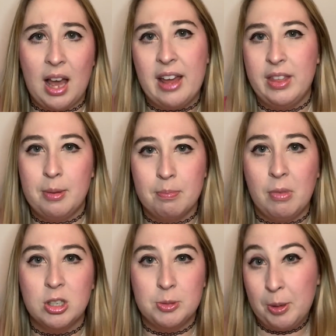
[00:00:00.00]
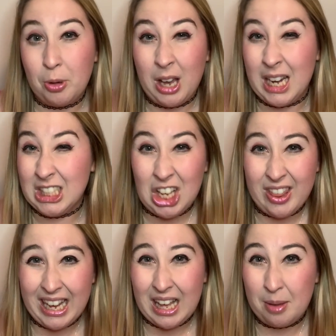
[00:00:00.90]
I think most people kind of saw
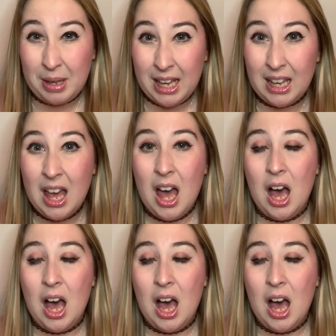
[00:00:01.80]
that coming.